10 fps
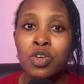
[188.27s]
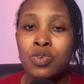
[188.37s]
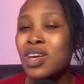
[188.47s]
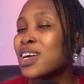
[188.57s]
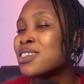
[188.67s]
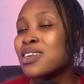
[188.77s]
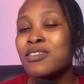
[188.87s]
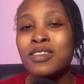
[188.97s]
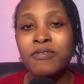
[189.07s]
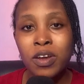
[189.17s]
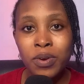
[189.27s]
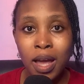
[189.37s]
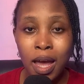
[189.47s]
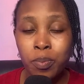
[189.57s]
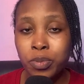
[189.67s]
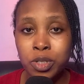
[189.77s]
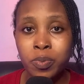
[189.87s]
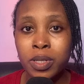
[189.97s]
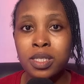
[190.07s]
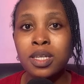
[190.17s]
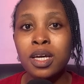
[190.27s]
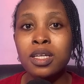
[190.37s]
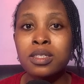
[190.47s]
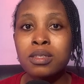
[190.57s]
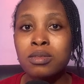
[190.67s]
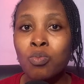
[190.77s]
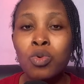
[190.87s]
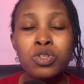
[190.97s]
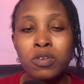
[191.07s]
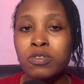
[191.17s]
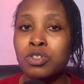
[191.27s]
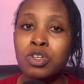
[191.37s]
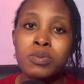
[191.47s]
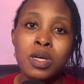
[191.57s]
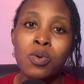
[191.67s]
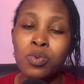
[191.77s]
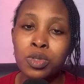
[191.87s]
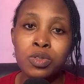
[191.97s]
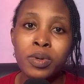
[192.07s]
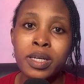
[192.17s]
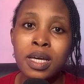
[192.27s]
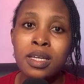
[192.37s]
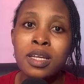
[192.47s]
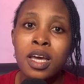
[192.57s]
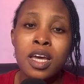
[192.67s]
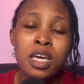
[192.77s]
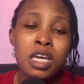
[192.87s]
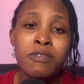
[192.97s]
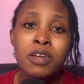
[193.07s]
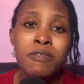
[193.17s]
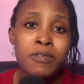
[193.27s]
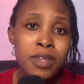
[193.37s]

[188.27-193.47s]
there is a very high possibility that most of the jobs are worldwide, and even if